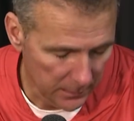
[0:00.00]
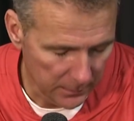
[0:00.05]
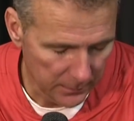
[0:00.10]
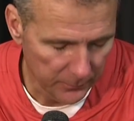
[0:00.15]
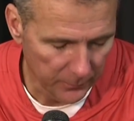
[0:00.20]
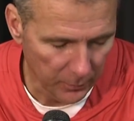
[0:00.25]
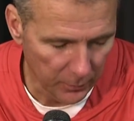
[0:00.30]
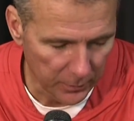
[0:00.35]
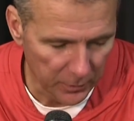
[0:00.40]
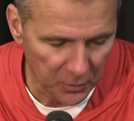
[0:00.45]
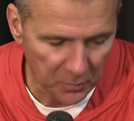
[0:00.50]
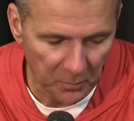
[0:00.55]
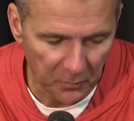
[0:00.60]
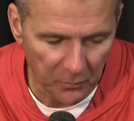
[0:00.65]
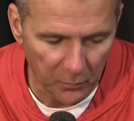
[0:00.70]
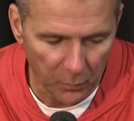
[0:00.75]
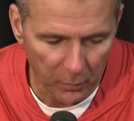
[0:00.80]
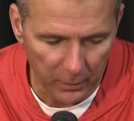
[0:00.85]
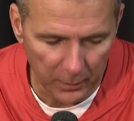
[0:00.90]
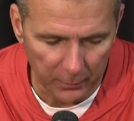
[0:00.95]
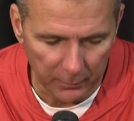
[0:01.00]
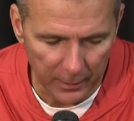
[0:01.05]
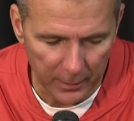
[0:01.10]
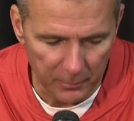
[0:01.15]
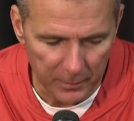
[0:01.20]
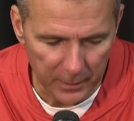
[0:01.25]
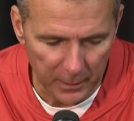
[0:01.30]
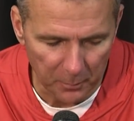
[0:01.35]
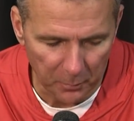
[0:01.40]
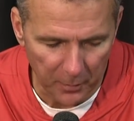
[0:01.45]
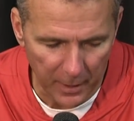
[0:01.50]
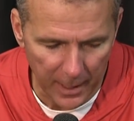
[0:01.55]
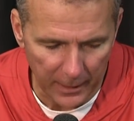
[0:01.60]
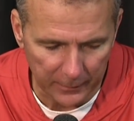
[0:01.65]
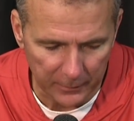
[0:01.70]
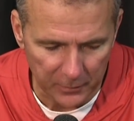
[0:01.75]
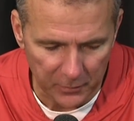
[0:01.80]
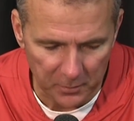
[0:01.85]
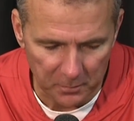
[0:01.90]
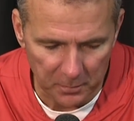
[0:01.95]
You've heard this before. A great week of
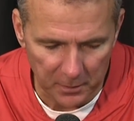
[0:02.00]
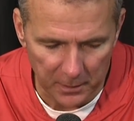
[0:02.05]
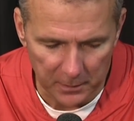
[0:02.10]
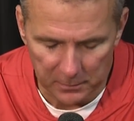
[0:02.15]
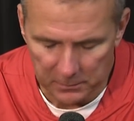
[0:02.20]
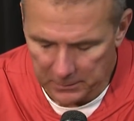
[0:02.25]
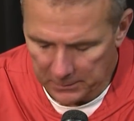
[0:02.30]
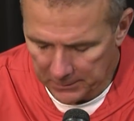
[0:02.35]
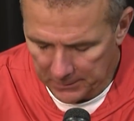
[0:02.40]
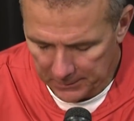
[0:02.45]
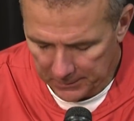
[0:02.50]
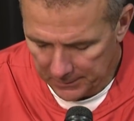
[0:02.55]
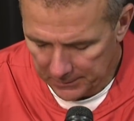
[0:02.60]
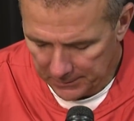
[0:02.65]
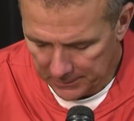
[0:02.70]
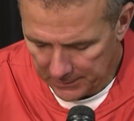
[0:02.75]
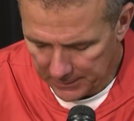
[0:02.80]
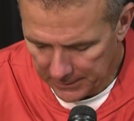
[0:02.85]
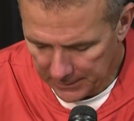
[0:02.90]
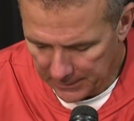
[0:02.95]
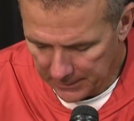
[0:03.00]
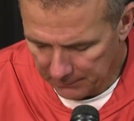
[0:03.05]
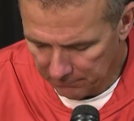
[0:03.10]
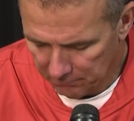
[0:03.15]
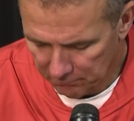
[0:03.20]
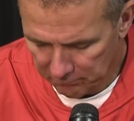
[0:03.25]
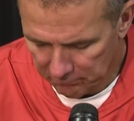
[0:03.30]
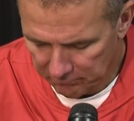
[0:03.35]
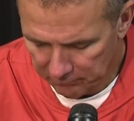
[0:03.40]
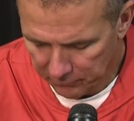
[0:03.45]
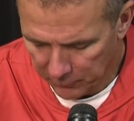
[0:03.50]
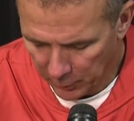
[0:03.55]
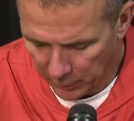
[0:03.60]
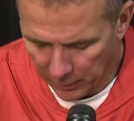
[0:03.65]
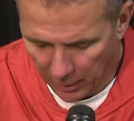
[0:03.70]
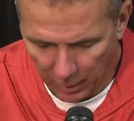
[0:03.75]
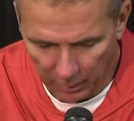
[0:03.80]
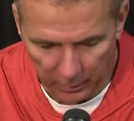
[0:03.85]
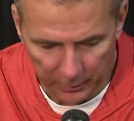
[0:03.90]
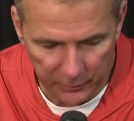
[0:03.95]
practice, but uh,
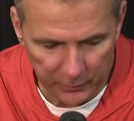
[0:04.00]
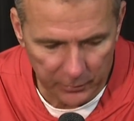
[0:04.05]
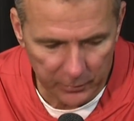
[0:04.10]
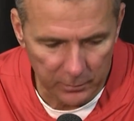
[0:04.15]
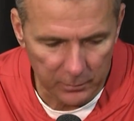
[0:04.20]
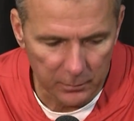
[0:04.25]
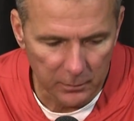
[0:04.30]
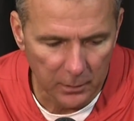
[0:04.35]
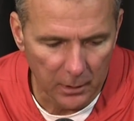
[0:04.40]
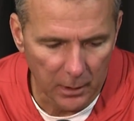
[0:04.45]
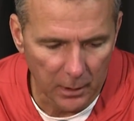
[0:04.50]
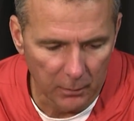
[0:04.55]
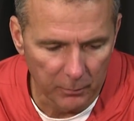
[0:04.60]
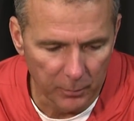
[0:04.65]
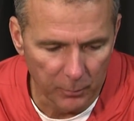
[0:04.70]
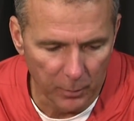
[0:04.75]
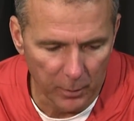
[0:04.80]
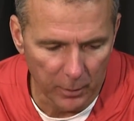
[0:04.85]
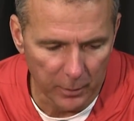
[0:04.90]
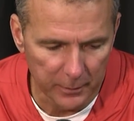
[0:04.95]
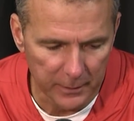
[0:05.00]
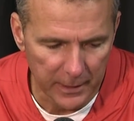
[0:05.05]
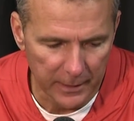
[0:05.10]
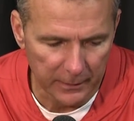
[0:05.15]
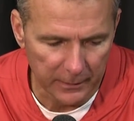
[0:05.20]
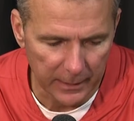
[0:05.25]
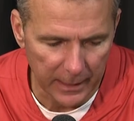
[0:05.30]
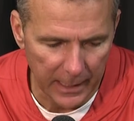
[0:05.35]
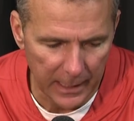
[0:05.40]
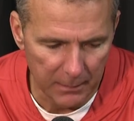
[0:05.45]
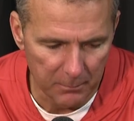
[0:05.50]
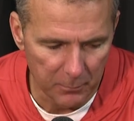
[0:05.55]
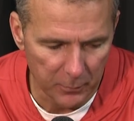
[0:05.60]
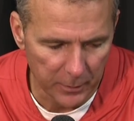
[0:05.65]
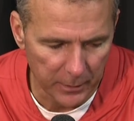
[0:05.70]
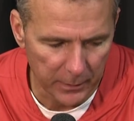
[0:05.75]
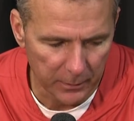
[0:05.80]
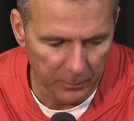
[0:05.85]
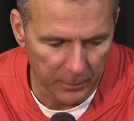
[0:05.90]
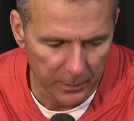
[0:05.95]
regardless, uh, we won our tenth game.
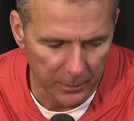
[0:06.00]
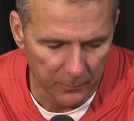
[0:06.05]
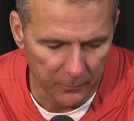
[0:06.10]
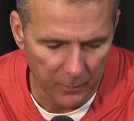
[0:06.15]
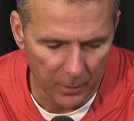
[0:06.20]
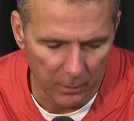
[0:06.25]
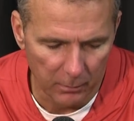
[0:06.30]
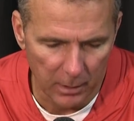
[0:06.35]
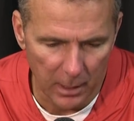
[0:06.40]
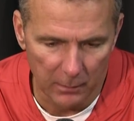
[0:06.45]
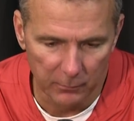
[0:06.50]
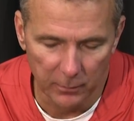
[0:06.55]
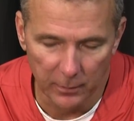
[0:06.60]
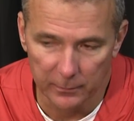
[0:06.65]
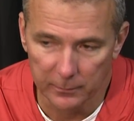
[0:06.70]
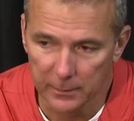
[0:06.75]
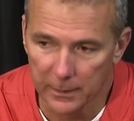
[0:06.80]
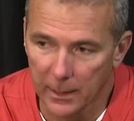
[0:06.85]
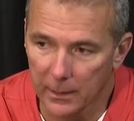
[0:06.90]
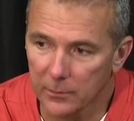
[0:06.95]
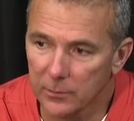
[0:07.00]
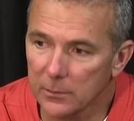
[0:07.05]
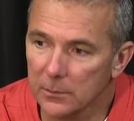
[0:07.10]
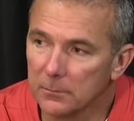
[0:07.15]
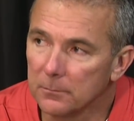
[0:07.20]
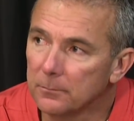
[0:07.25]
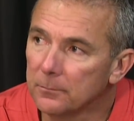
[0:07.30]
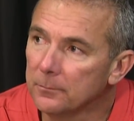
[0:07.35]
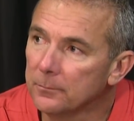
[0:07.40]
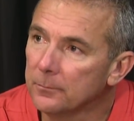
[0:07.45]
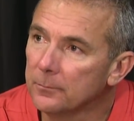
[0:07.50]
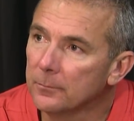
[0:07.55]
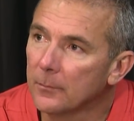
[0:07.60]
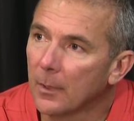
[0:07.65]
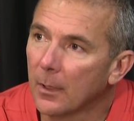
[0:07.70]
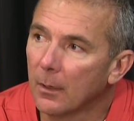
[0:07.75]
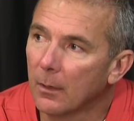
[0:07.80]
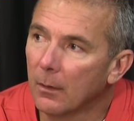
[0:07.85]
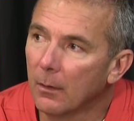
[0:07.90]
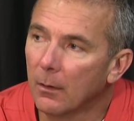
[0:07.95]
Get ready for our rival next.
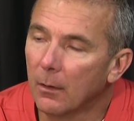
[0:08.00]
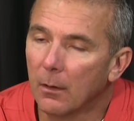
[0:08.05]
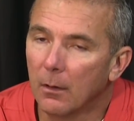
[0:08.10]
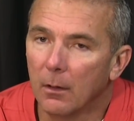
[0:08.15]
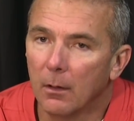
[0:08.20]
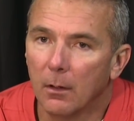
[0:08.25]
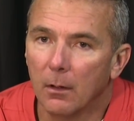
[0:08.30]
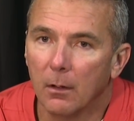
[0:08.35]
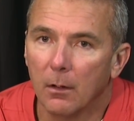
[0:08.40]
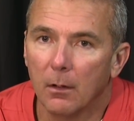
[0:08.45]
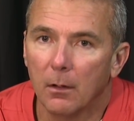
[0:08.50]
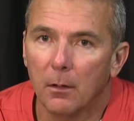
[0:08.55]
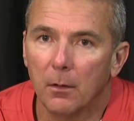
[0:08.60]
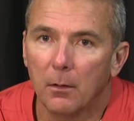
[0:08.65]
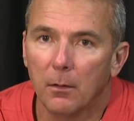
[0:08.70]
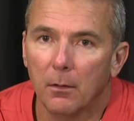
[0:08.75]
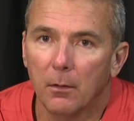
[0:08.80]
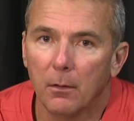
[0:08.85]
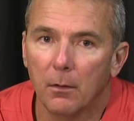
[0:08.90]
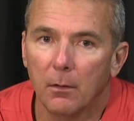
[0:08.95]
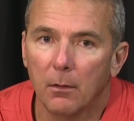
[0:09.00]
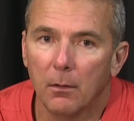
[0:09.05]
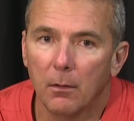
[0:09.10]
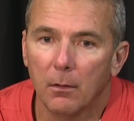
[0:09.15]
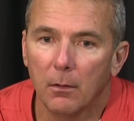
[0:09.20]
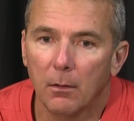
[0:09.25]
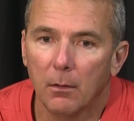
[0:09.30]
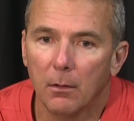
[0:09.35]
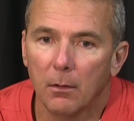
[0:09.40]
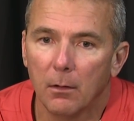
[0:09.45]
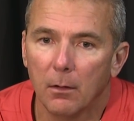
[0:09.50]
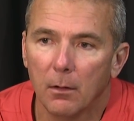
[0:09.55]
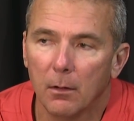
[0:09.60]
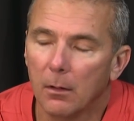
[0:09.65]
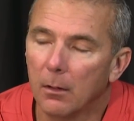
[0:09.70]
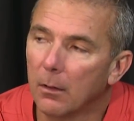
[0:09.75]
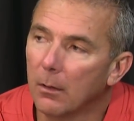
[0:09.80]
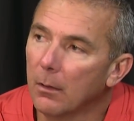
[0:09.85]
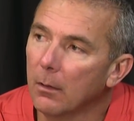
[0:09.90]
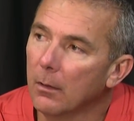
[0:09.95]
over here to the right, Tim. Yeah, Urban. When,
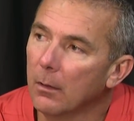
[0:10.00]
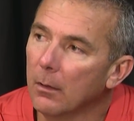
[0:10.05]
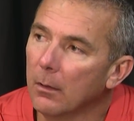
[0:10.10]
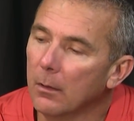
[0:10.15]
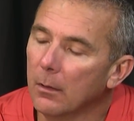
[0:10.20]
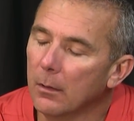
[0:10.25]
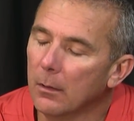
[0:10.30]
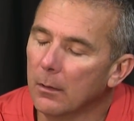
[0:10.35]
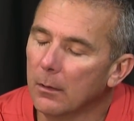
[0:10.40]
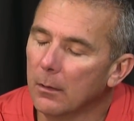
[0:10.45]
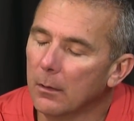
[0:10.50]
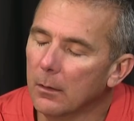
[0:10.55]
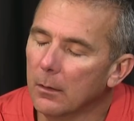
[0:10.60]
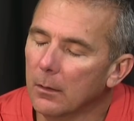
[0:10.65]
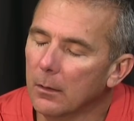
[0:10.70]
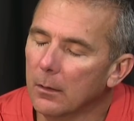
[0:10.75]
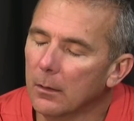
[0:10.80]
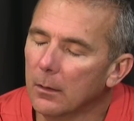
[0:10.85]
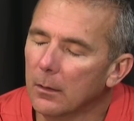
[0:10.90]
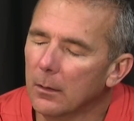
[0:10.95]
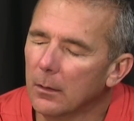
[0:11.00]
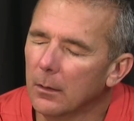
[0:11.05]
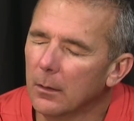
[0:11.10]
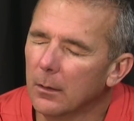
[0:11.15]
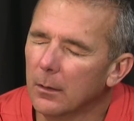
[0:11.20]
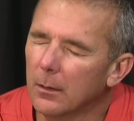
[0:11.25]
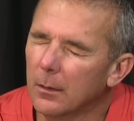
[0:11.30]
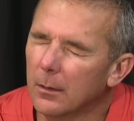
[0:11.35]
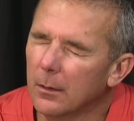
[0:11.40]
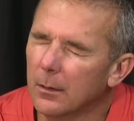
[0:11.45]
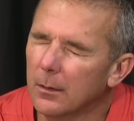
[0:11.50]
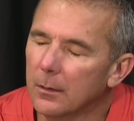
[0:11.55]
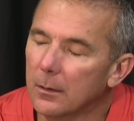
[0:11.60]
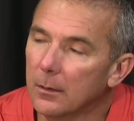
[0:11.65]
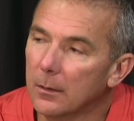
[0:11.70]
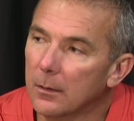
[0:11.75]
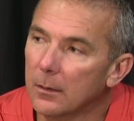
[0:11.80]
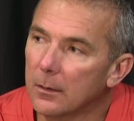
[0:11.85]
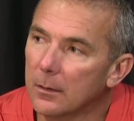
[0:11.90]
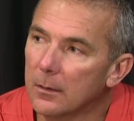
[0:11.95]
when you when just your assessment on
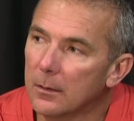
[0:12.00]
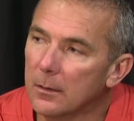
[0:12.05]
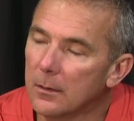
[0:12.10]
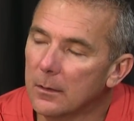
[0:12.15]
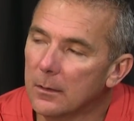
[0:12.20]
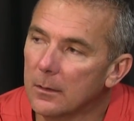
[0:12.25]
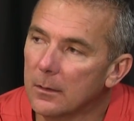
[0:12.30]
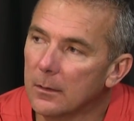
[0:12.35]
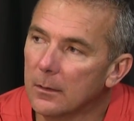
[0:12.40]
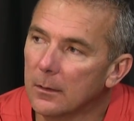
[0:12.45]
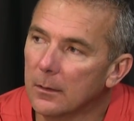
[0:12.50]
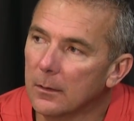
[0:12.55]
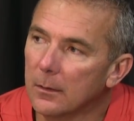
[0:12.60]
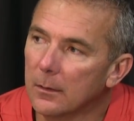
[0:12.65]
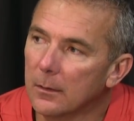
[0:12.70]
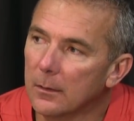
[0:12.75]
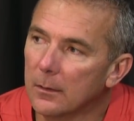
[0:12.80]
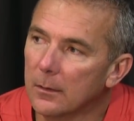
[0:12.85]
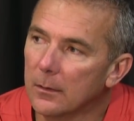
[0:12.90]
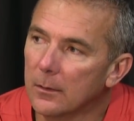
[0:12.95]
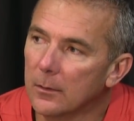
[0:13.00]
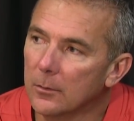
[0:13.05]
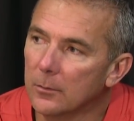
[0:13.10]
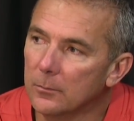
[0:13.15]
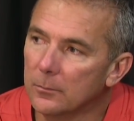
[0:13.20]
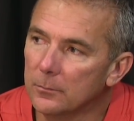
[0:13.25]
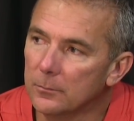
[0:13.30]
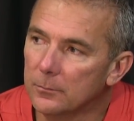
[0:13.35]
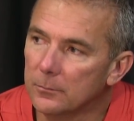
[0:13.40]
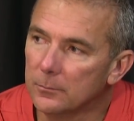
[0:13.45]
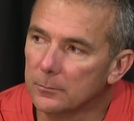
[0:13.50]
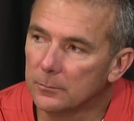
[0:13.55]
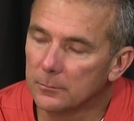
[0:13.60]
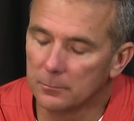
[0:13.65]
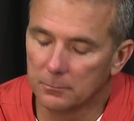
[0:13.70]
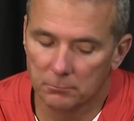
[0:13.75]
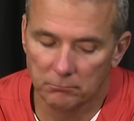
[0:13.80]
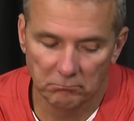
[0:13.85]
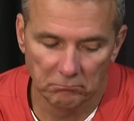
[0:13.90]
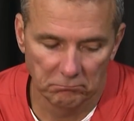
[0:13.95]
what was going on there defensively,
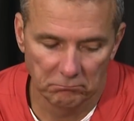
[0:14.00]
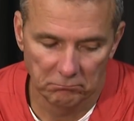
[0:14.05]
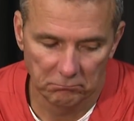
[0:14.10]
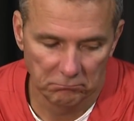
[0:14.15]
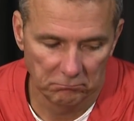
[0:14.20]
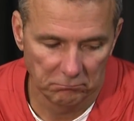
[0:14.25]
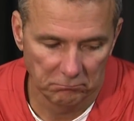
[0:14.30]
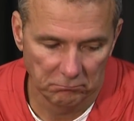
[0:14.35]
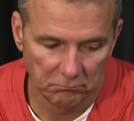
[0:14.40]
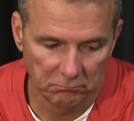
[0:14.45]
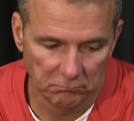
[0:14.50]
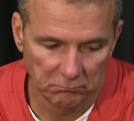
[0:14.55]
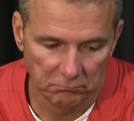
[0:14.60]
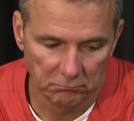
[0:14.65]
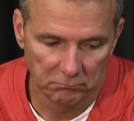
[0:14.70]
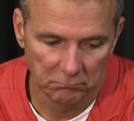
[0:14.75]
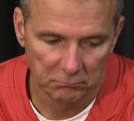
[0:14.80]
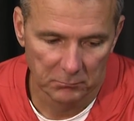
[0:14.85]
especially in the first half, and what